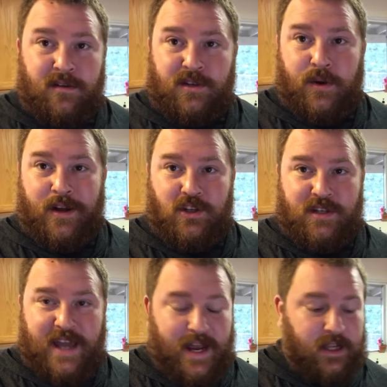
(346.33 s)
So I
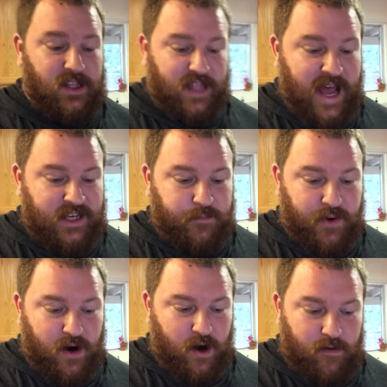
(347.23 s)
just added the last
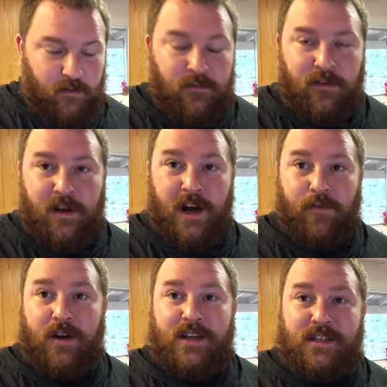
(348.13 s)
part of
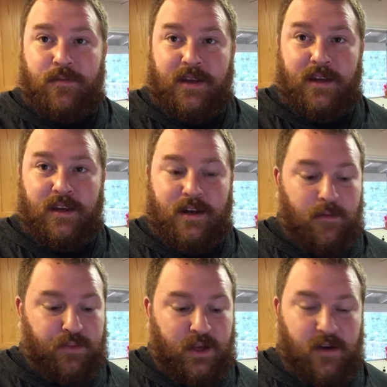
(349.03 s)
what needs to be
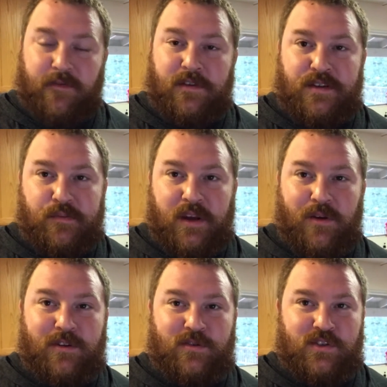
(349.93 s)
completed for this
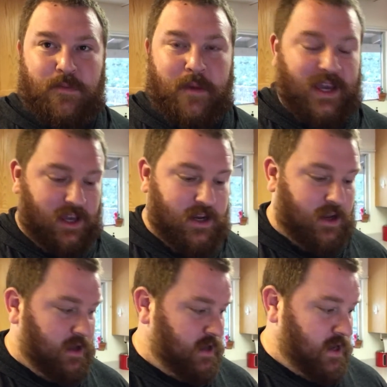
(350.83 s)
meal, which was the bacon.
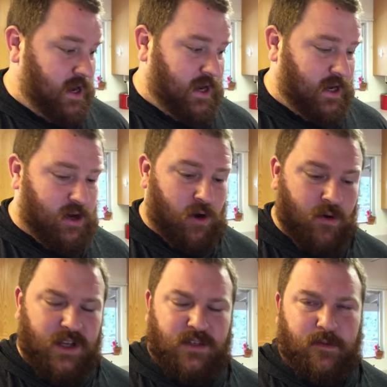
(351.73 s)
And it
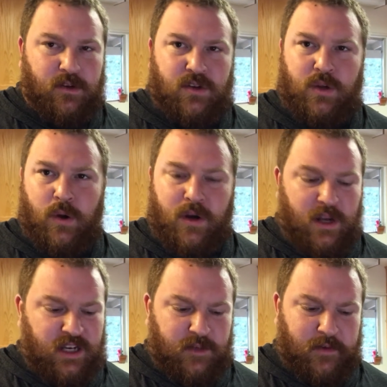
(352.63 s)
already smells so
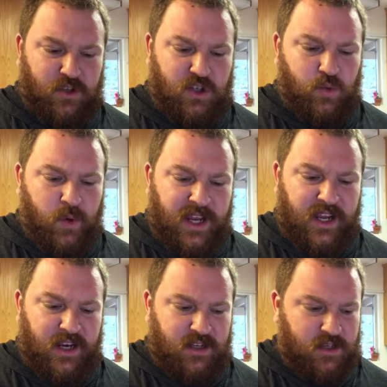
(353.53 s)
good. It smells sweet,
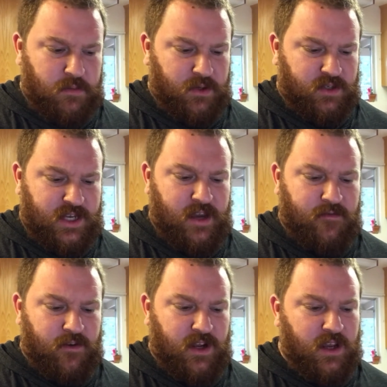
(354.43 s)
it smells
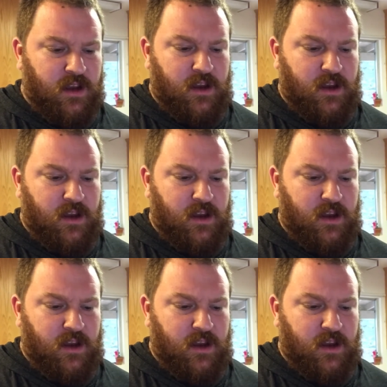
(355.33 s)
savory.